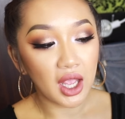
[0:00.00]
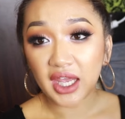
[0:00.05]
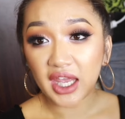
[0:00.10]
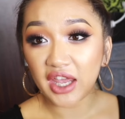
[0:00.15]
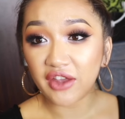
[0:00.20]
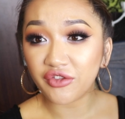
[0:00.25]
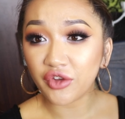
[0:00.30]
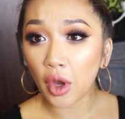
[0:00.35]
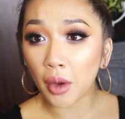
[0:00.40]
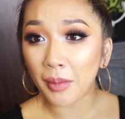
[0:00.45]

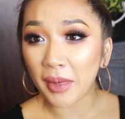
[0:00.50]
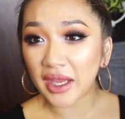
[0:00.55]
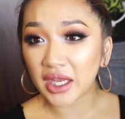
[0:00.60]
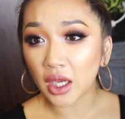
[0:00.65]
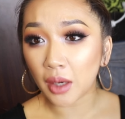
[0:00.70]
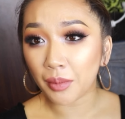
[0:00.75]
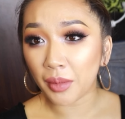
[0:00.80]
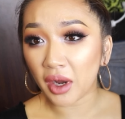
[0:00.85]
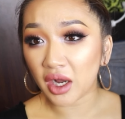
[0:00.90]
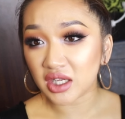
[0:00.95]
If you're a
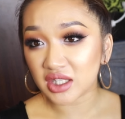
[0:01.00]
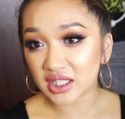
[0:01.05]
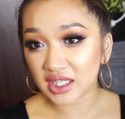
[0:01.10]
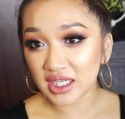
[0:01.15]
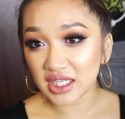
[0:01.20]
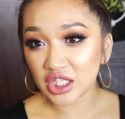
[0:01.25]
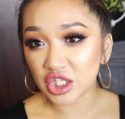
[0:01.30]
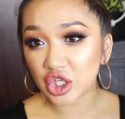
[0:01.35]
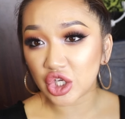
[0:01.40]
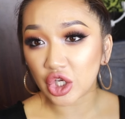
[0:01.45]
makeup
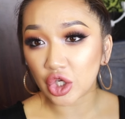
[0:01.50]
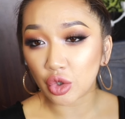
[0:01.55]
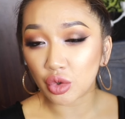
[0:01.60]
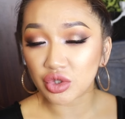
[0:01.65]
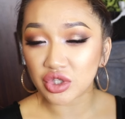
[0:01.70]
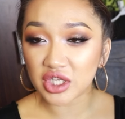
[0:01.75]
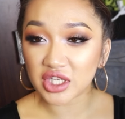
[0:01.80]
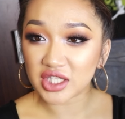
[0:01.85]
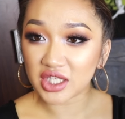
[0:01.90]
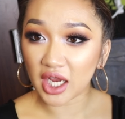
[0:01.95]
artist, you can
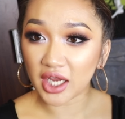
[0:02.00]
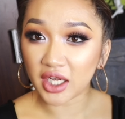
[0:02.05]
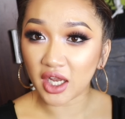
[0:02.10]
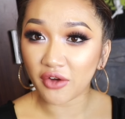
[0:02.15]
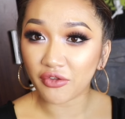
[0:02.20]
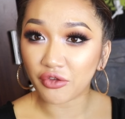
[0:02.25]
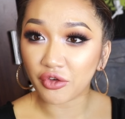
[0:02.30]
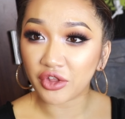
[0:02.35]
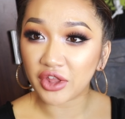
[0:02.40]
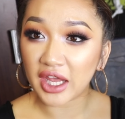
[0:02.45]
also sign
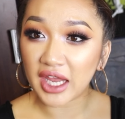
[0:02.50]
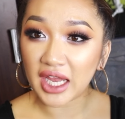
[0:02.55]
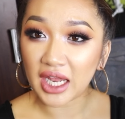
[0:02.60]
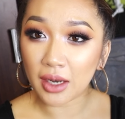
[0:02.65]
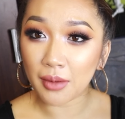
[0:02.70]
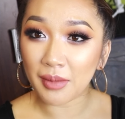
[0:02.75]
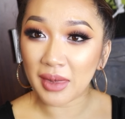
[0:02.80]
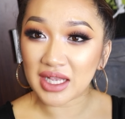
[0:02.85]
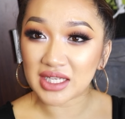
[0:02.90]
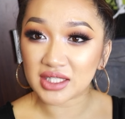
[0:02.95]
up for the
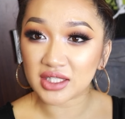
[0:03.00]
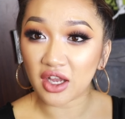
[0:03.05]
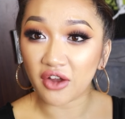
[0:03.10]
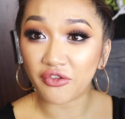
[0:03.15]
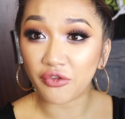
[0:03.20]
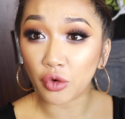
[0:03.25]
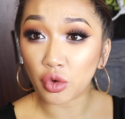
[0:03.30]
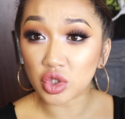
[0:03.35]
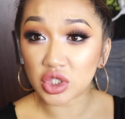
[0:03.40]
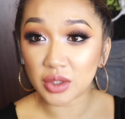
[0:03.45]
Illamasqua
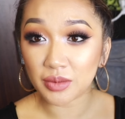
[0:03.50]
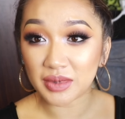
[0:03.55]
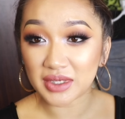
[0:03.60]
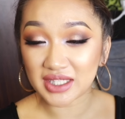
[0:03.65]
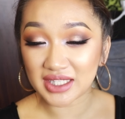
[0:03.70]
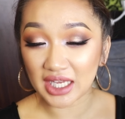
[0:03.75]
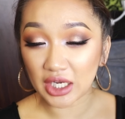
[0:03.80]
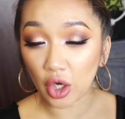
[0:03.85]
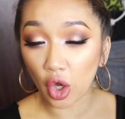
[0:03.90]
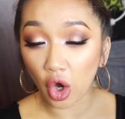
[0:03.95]
forty
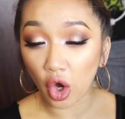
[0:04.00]
percent